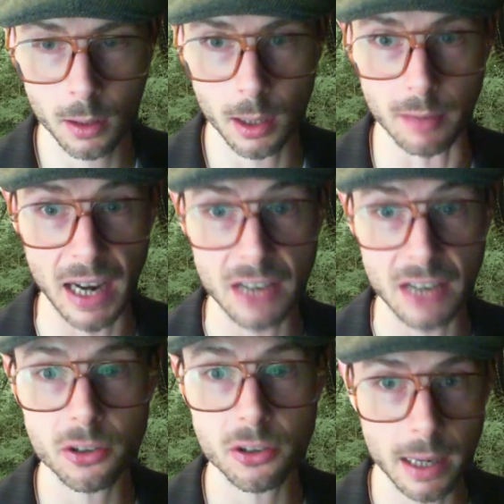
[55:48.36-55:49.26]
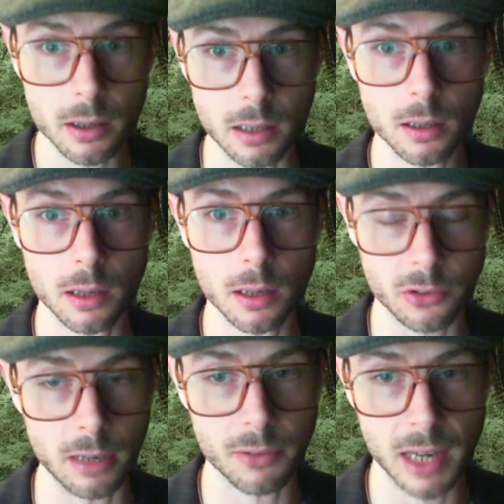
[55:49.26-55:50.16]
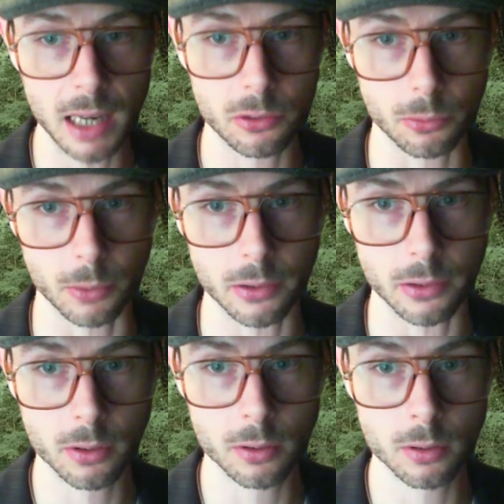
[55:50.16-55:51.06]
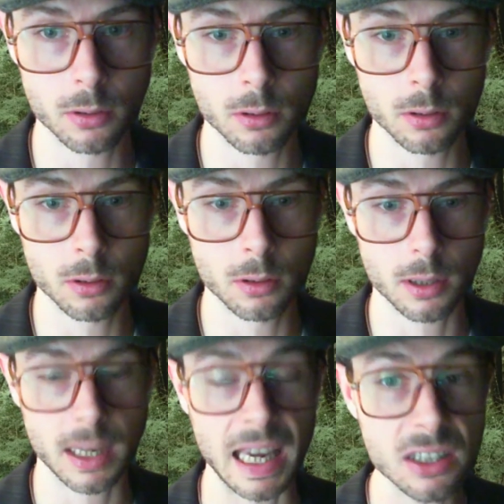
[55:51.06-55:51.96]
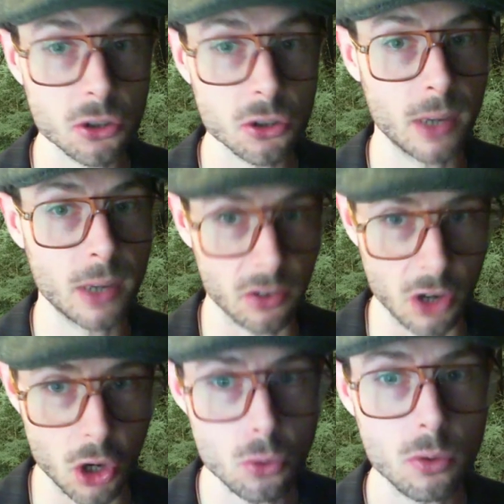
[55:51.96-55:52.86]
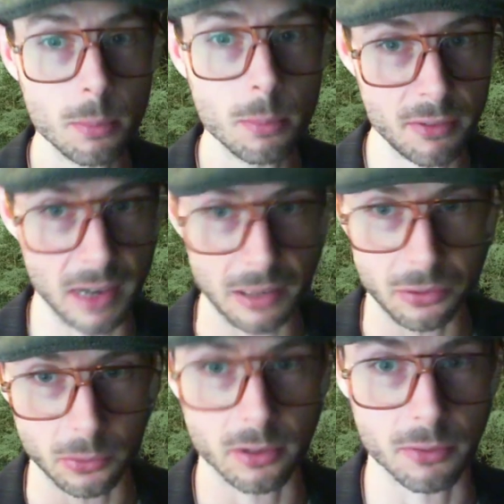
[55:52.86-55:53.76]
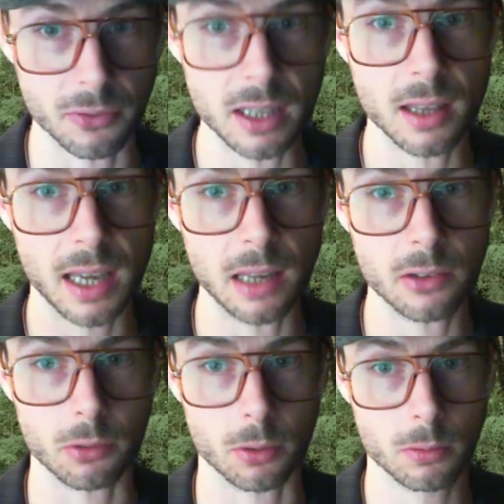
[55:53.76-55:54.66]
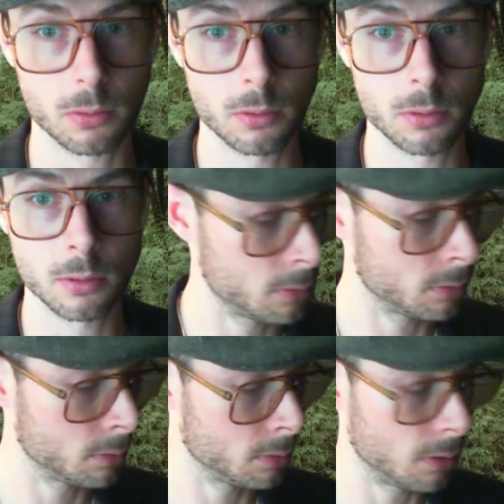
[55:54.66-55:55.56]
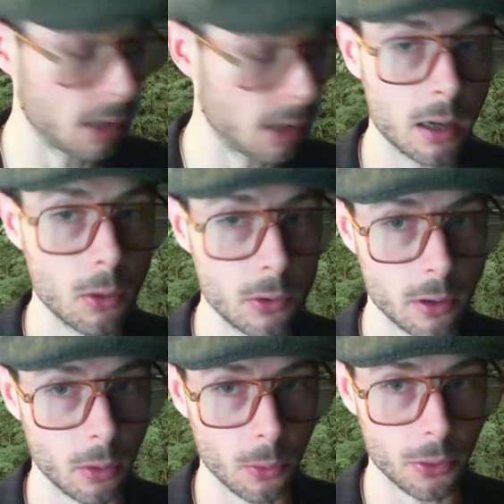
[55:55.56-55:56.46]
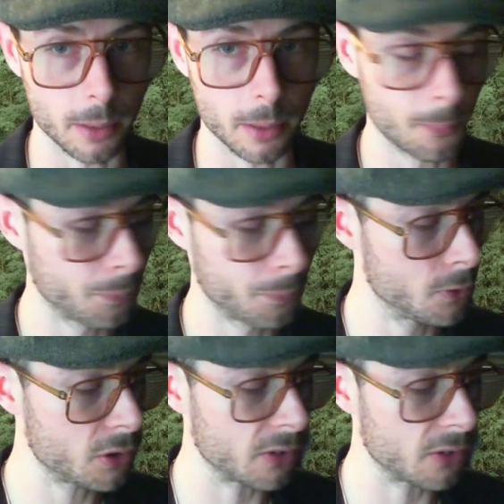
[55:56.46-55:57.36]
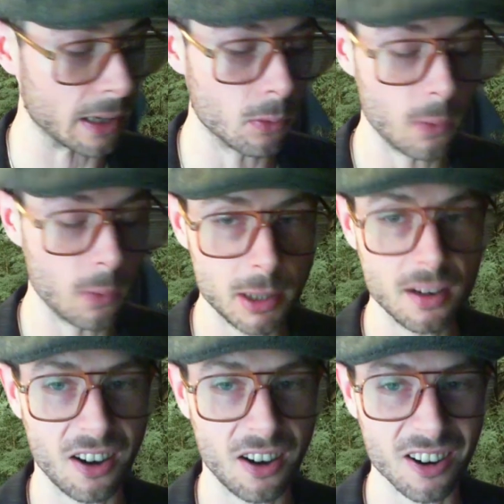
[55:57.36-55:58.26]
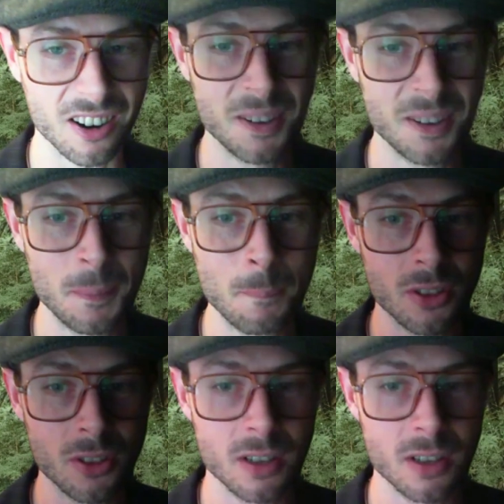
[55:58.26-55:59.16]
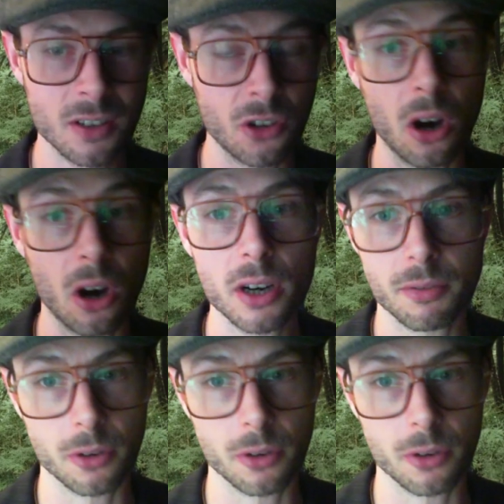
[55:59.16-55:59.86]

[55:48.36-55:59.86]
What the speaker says: And vascularity is a sign of cancer risk. Cancer creates new blood vessels to feed the cancer. Not going to go into the whole thing. Just saying women are targeted